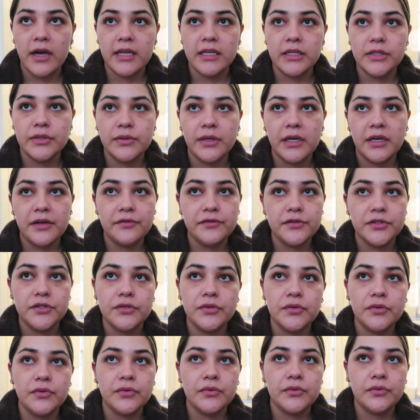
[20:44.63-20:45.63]
I do have
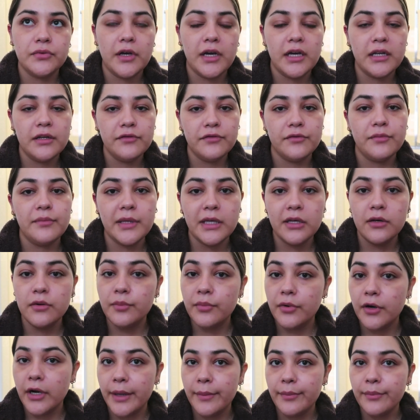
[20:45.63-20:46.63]
to kind of meal
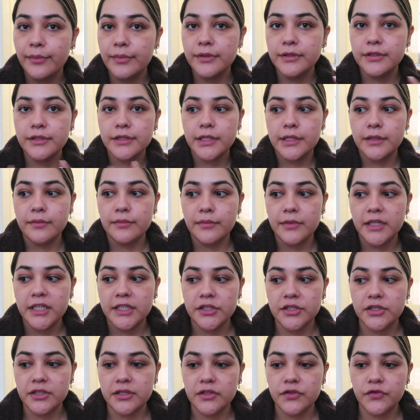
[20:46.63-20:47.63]
prep some
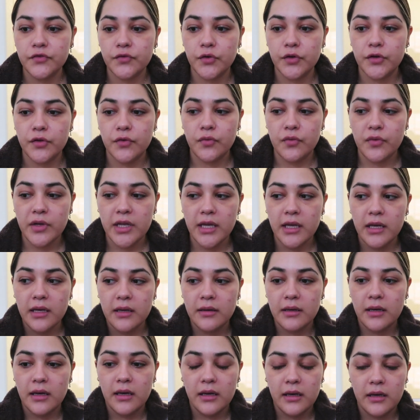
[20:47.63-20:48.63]
lunches for the
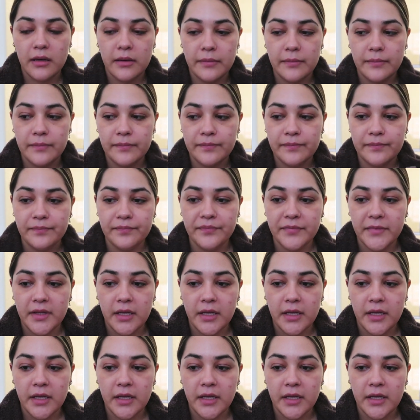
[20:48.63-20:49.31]
week um,